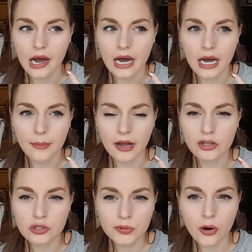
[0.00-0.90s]
I
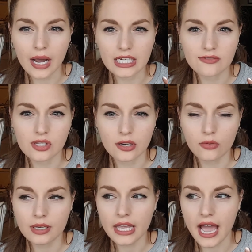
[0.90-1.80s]
use Proactive, so I
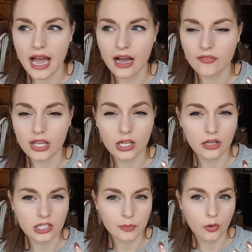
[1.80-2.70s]
don't really have like
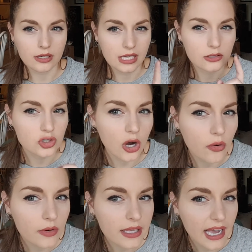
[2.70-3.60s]
clogged pores. I
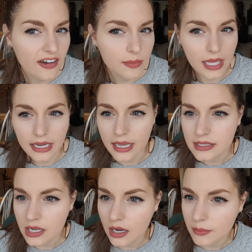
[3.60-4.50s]
don't really have
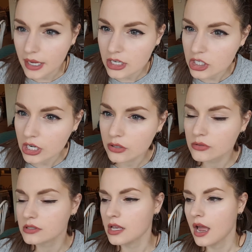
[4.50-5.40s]
blackheads on my
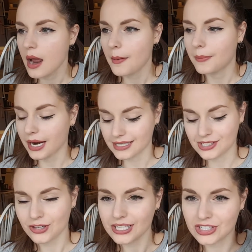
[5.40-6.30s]
nose, but I
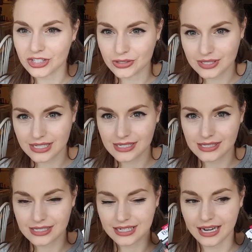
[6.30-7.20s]
still like to use
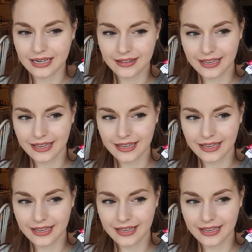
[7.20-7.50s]
these to kind of